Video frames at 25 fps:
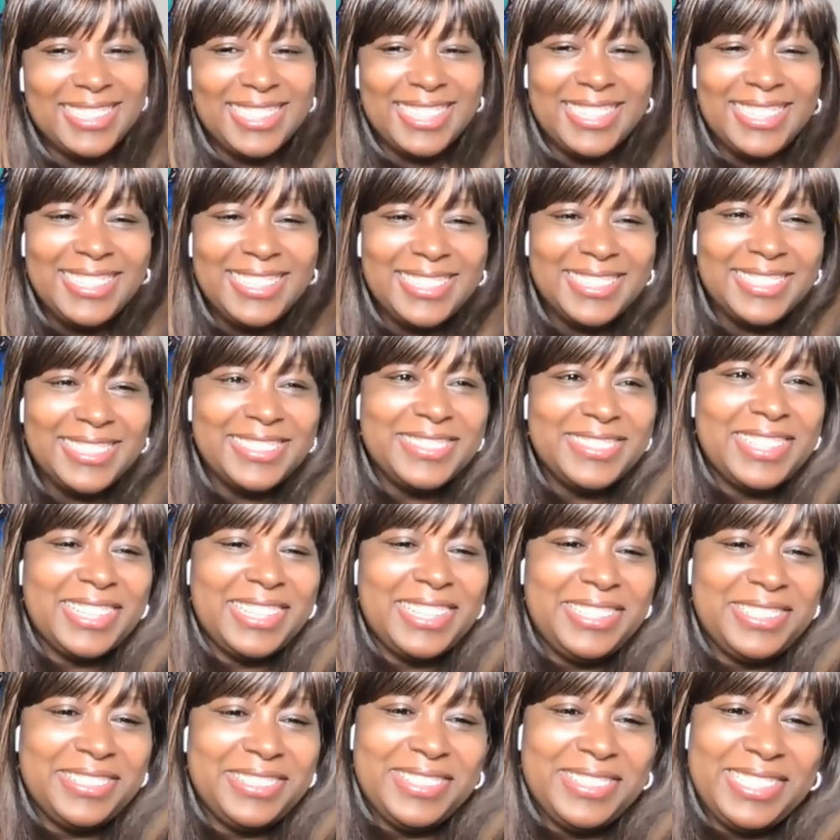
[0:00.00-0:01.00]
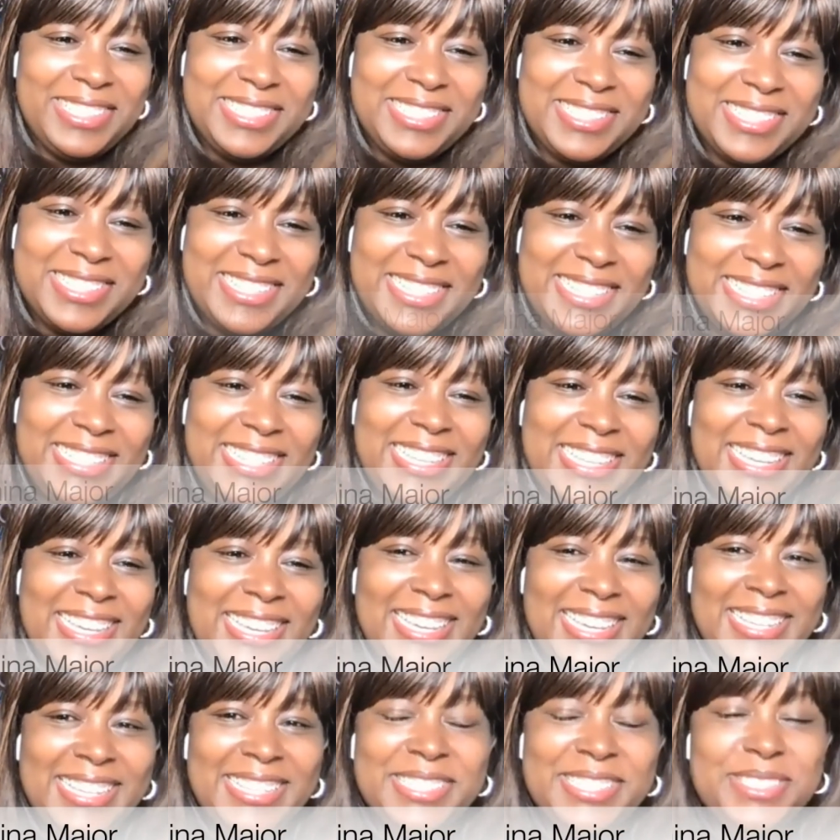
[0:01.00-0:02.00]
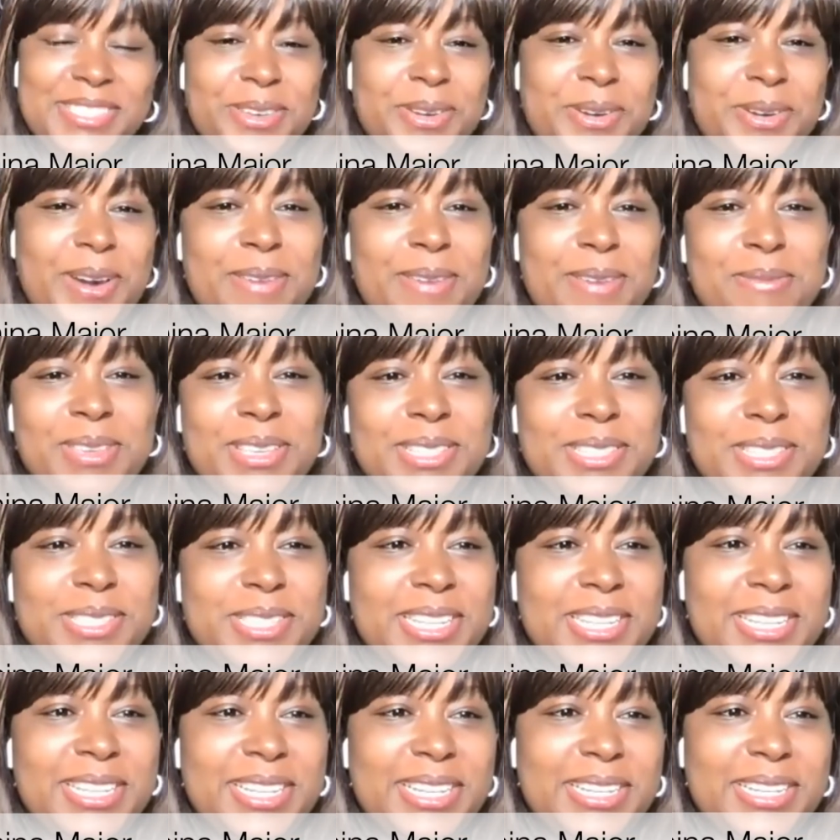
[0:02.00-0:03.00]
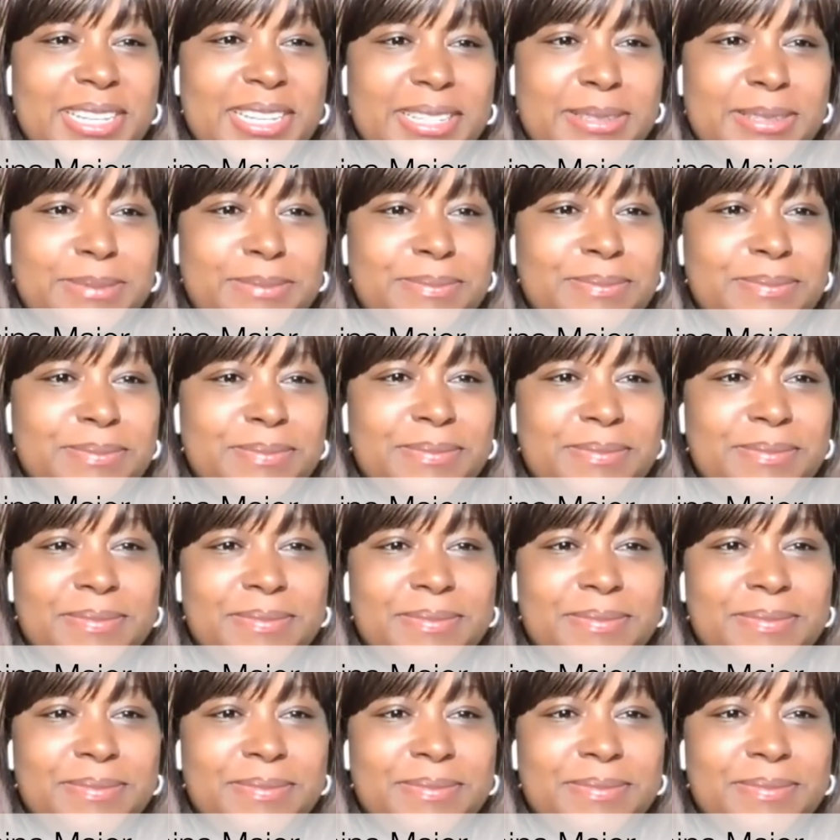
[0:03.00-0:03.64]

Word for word: thank you. Thank you, Laisun. So I'm just gonna um,